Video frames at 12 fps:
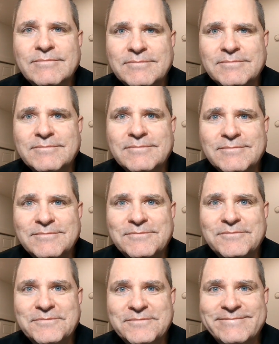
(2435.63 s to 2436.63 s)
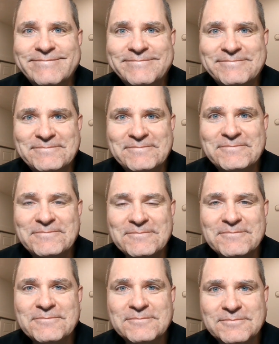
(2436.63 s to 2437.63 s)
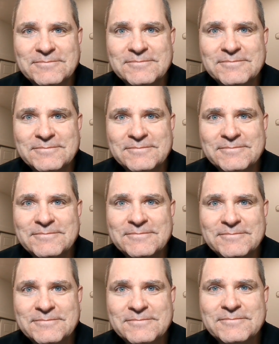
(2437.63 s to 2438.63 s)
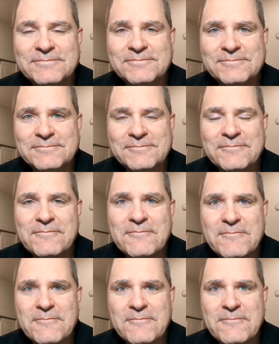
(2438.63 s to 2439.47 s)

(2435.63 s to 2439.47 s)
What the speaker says: (silence)